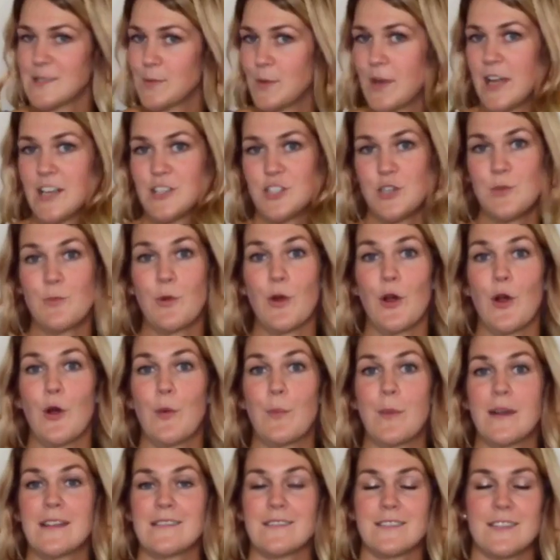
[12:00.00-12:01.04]
will get you more
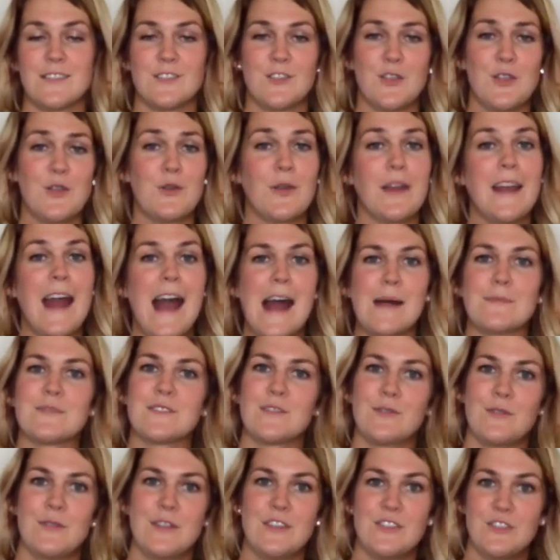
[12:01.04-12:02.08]
opens. So you can
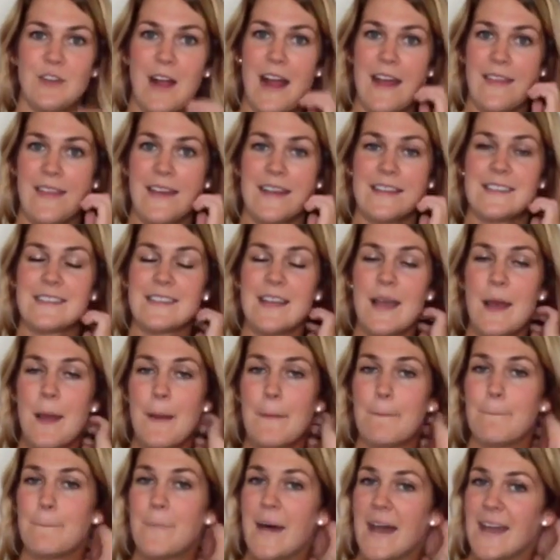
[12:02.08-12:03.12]
absolutely try this,
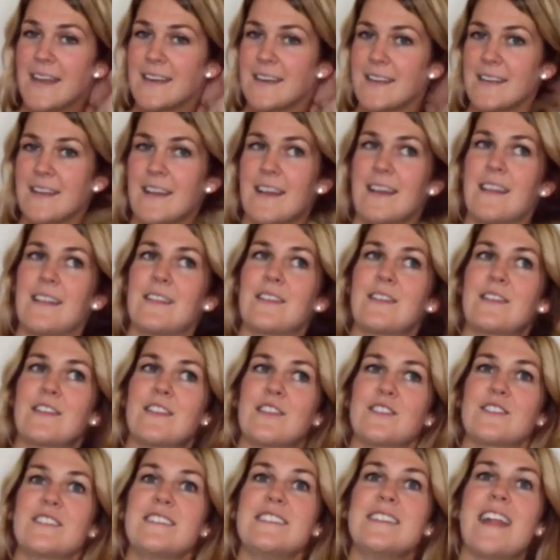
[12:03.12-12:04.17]
but
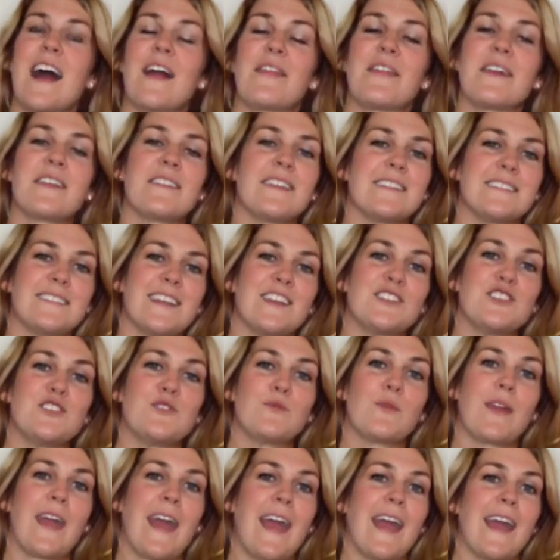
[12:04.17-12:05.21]
there's nothing that says
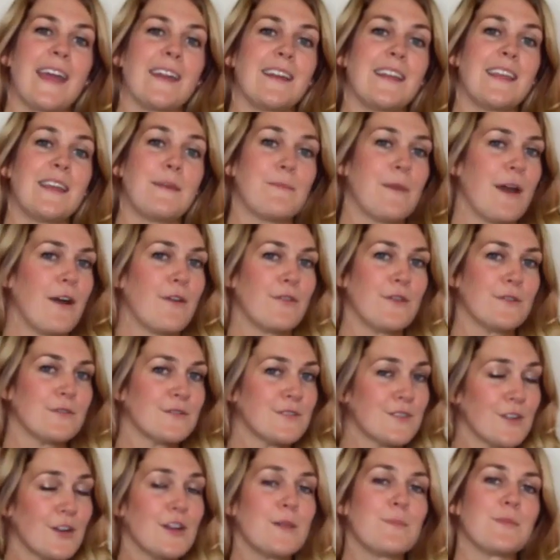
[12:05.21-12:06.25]
you can't email
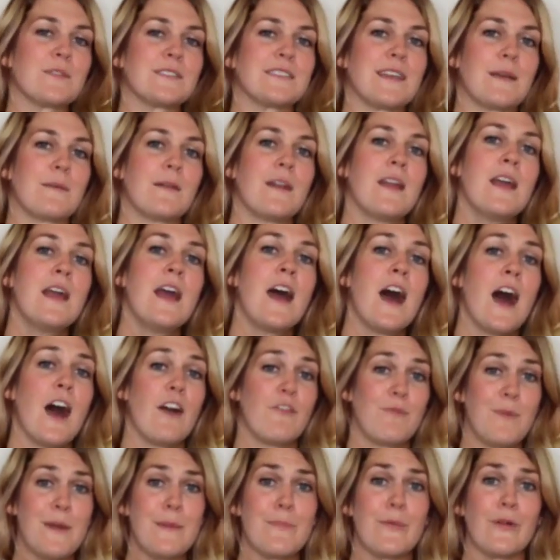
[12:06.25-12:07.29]
those 30%
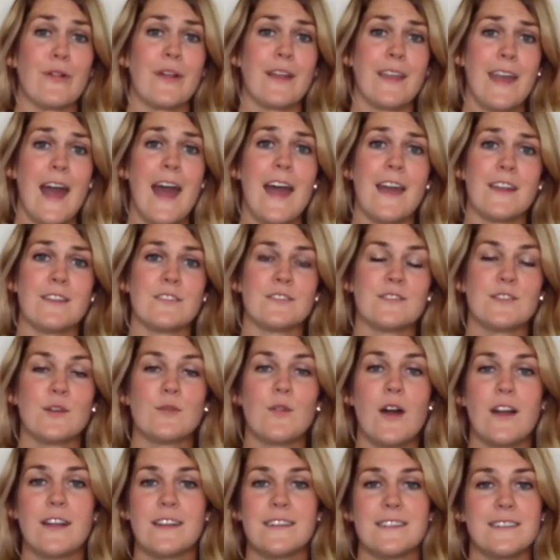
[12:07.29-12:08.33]
of people again, so
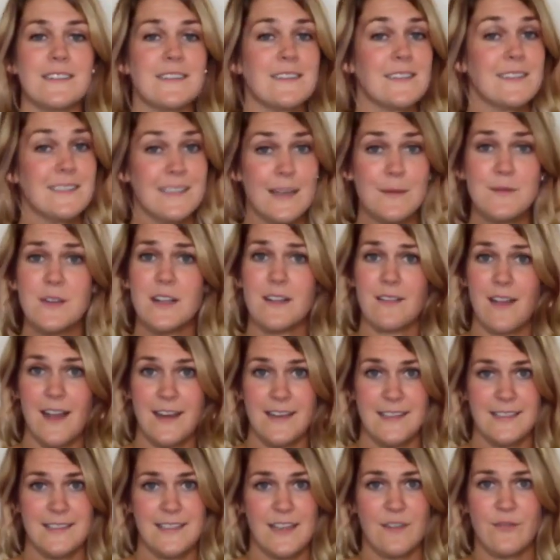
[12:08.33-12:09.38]
long as the subject
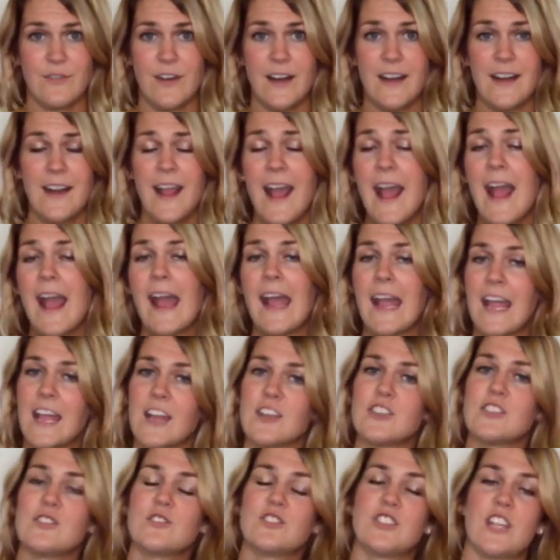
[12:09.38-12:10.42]
line is different
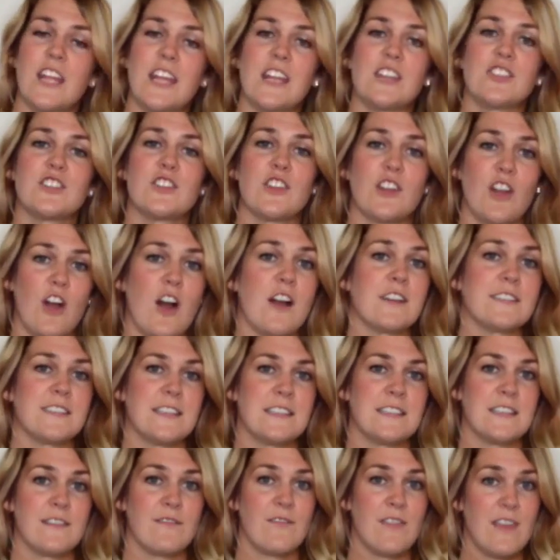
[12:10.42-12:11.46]
and you change the
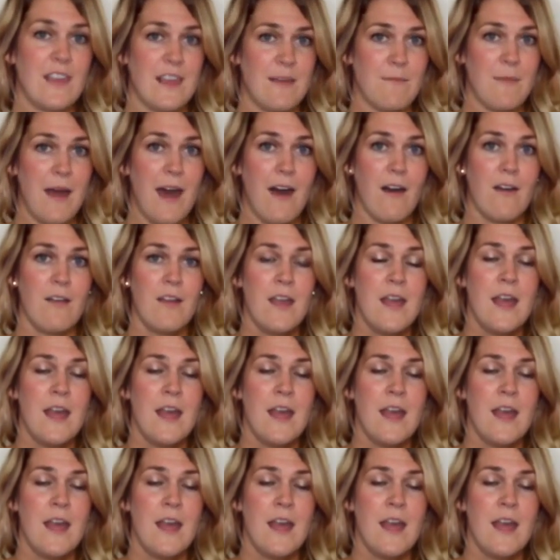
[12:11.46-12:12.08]
content of the email.